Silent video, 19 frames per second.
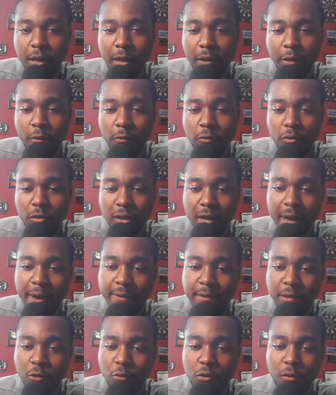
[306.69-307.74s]
like those are
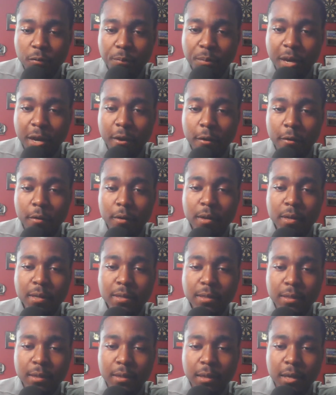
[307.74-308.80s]
guys that you compare
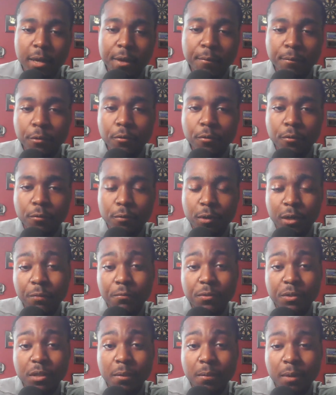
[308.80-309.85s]
to Cam Newton when he
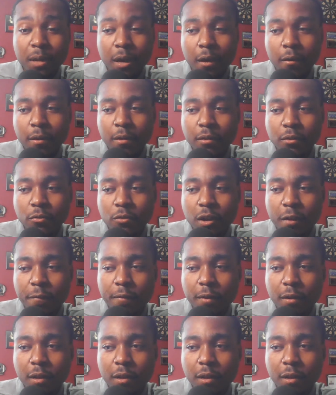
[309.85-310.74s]
was coming out in the draft.